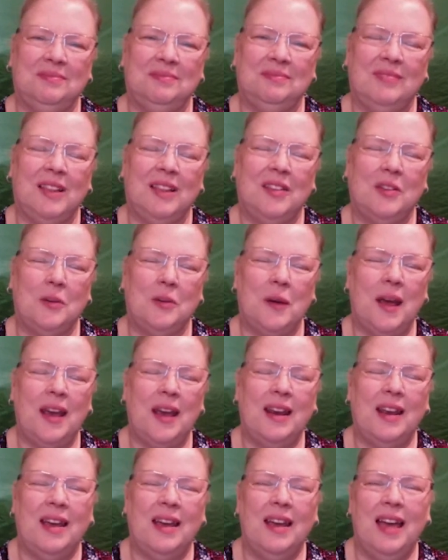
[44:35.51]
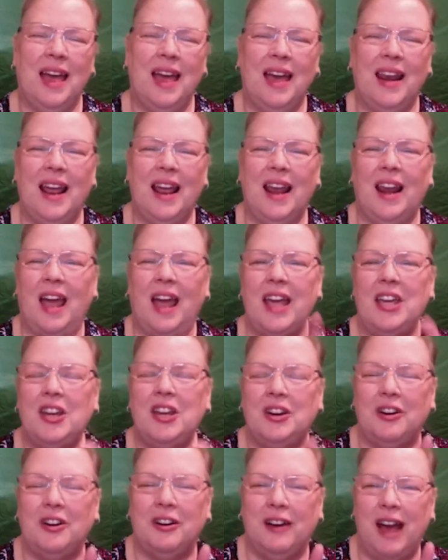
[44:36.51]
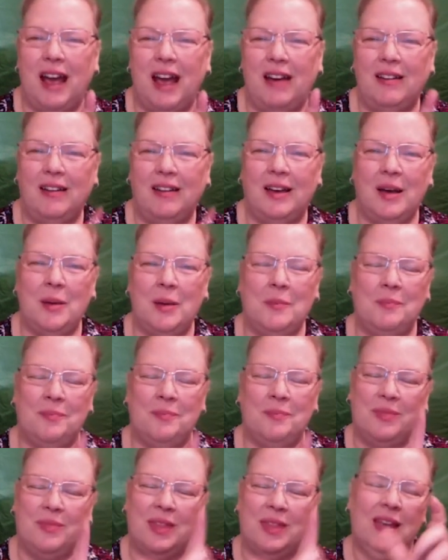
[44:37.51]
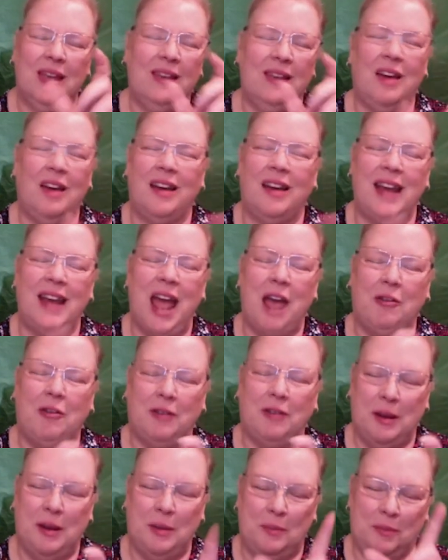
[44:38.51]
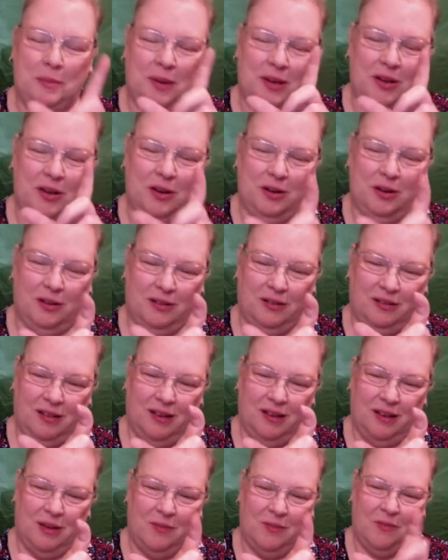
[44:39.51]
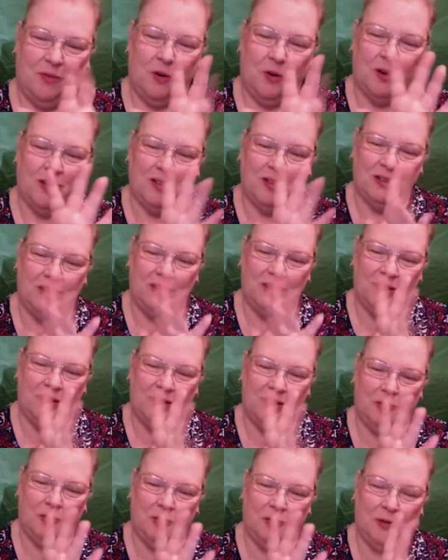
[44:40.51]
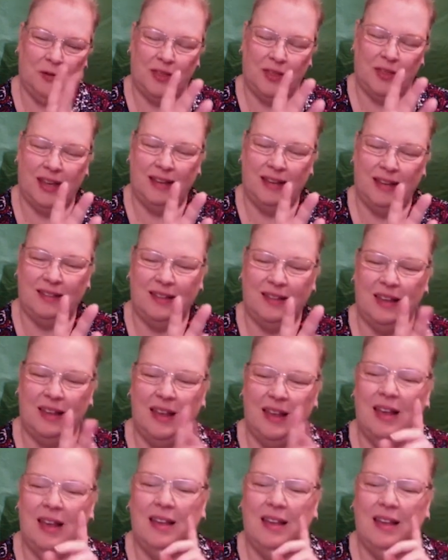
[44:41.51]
That's great. And I like your not an acronym, but your four things.